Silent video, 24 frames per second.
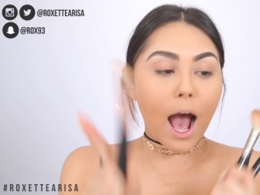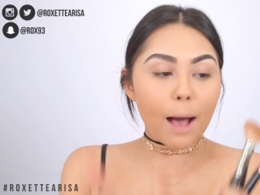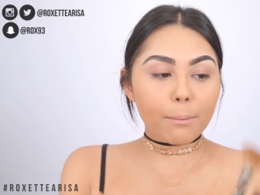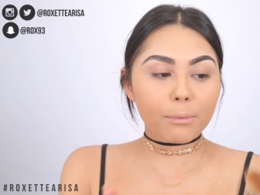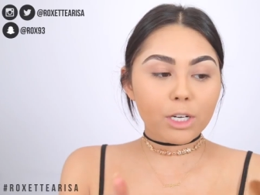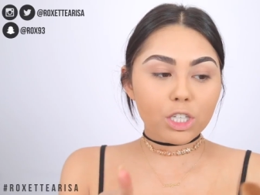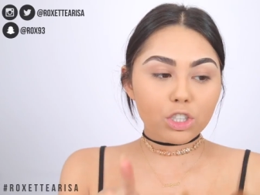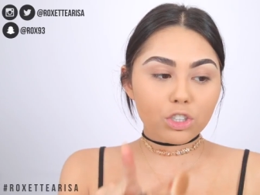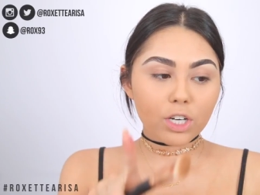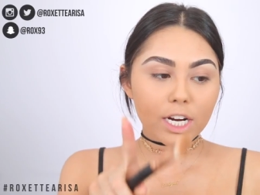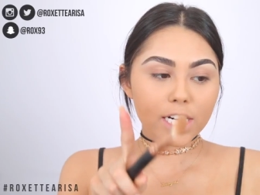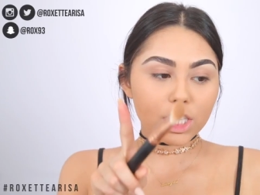I'm
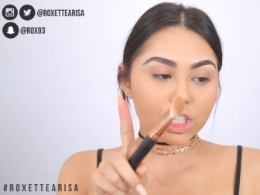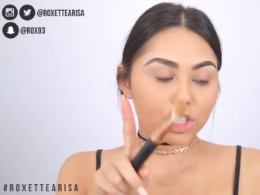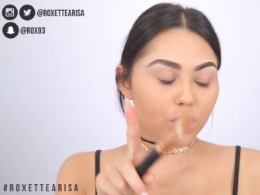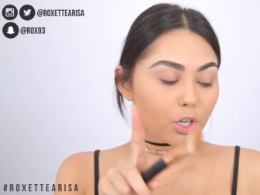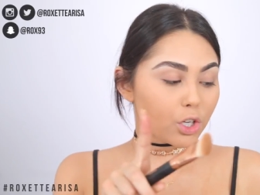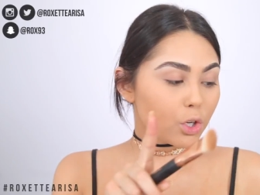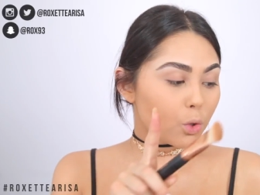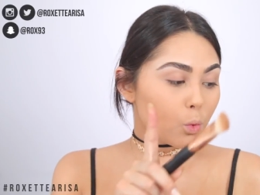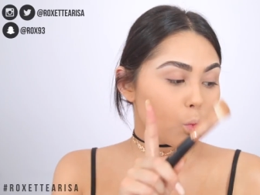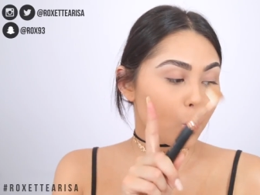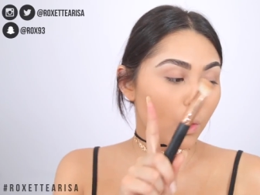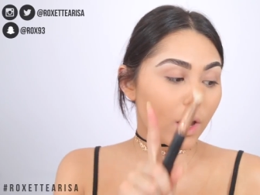going to try to show
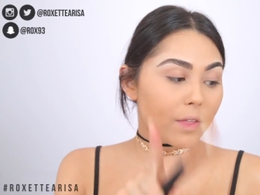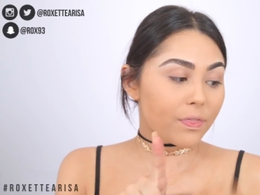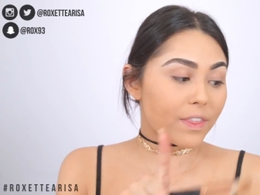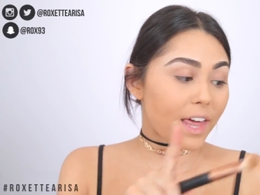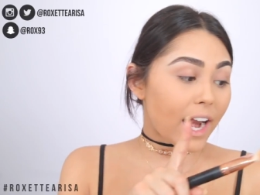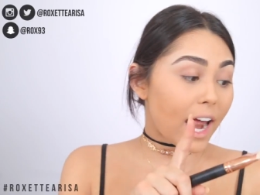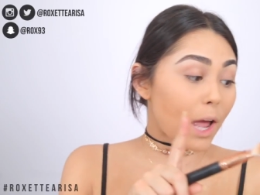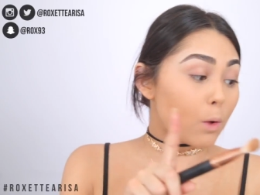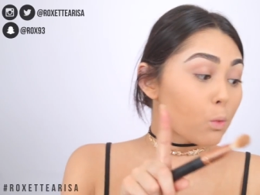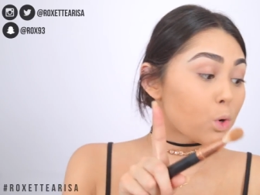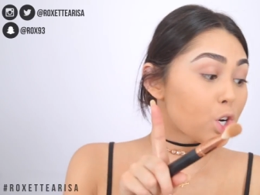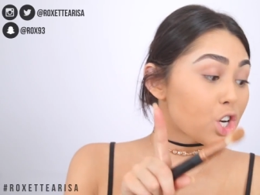you one
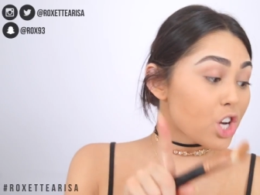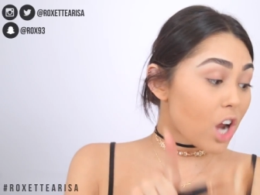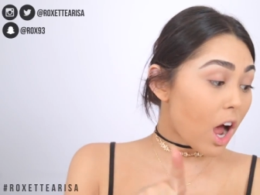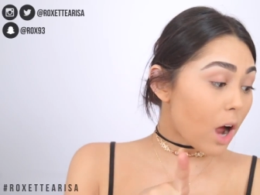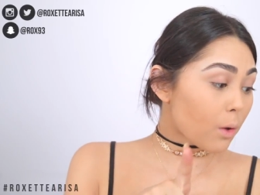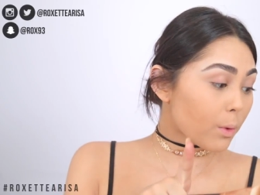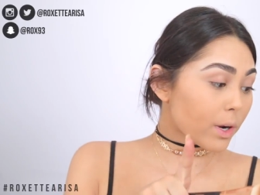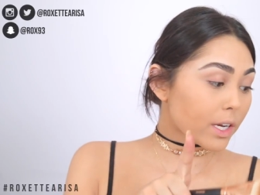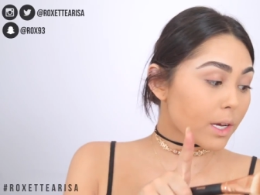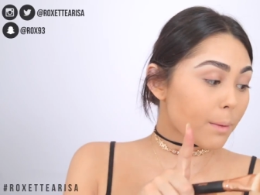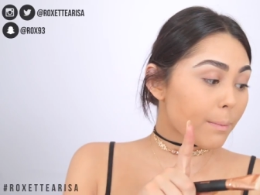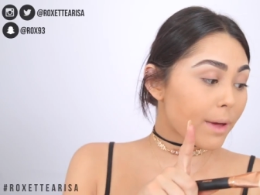that I would
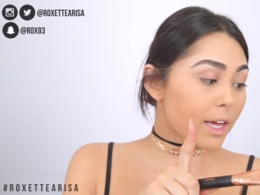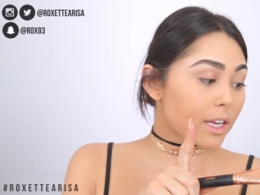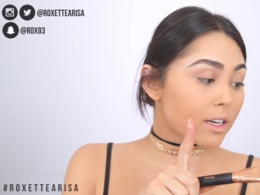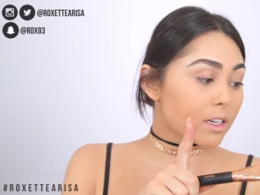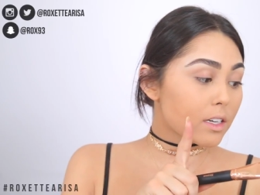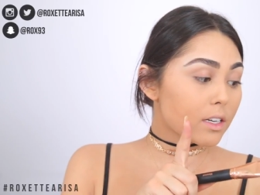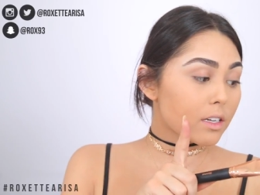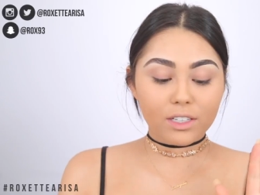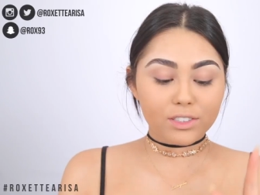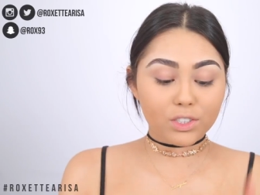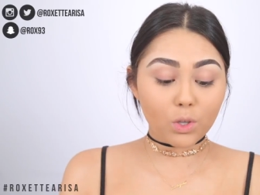not recommend.